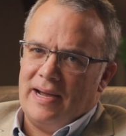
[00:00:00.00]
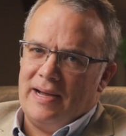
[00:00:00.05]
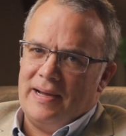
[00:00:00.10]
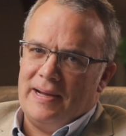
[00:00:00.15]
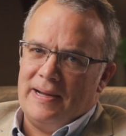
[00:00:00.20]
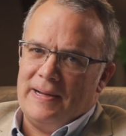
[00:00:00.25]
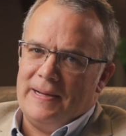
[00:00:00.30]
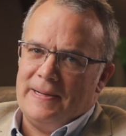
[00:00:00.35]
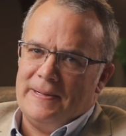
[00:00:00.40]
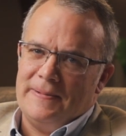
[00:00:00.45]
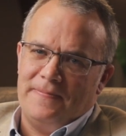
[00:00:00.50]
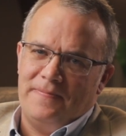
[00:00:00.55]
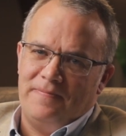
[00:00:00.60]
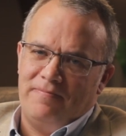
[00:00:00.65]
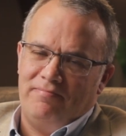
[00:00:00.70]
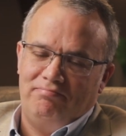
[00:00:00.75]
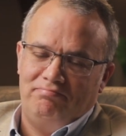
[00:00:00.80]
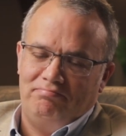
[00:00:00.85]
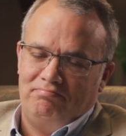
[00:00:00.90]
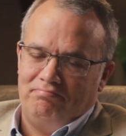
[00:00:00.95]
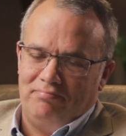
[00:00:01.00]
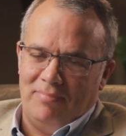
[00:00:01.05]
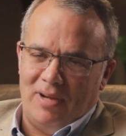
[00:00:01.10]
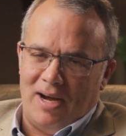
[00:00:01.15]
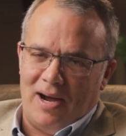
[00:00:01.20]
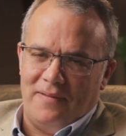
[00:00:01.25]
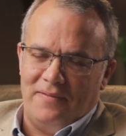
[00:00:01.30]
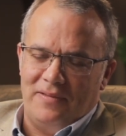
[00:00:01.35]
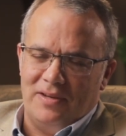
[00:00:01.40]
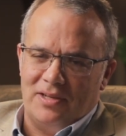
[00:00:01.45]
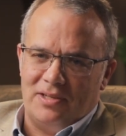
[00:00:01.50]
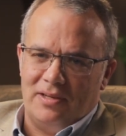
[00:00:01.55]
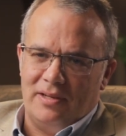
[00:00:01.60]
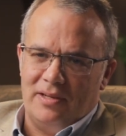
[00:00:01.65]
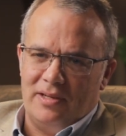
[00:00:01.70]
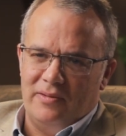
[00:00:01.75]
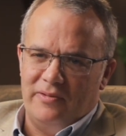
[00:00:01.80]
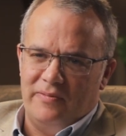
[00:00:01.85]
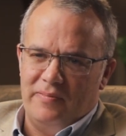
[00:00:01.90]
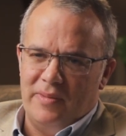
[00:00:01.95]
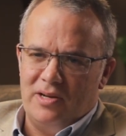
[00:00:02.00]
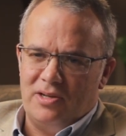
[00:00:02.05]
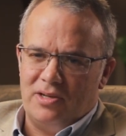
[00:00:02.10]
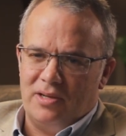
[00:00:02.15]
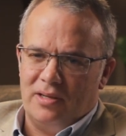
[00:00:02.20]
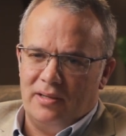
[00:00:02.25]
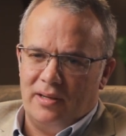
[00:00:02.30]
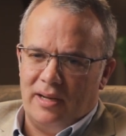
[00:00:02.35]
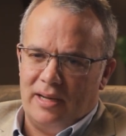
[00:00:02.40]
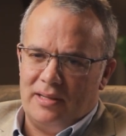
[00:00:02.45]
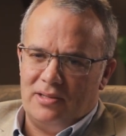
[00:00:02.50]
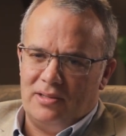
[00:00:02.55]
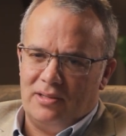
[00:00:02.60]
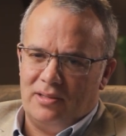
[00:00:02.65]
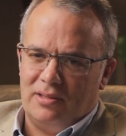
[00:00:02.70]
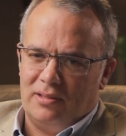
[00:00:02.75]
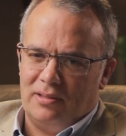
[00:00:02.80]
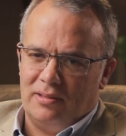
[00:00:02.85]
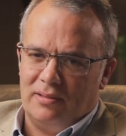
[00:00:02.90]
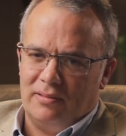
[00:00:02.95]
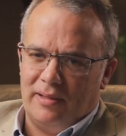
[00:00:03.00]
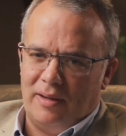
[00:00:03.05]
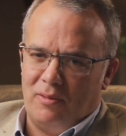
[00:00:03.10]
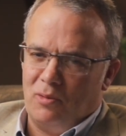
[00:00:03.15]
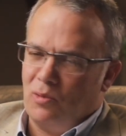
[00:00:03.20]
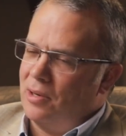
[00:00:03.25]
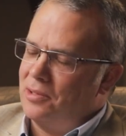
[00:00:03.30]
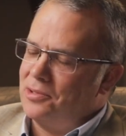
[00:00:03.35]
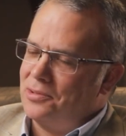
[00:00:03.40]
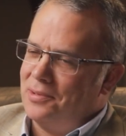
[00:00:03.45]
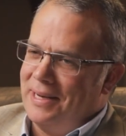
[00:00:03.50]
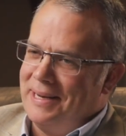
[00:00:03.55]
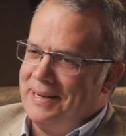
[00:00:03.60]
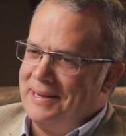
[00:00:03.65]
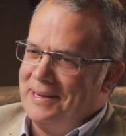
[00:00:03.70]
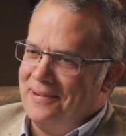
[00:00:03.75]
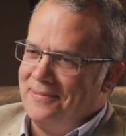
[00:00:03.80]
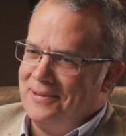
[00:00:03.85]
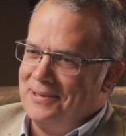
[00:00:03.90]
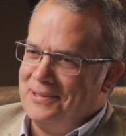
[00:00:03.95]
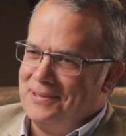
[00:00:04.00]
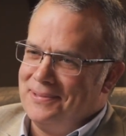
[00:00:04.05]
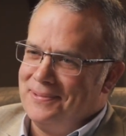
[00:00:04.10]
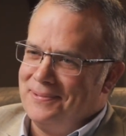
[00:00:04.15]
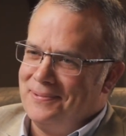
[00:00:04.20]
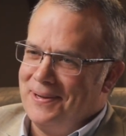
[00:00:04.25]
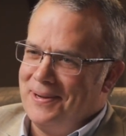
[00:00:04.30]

Uh, obviously, you've mentioned that's that works on any of us.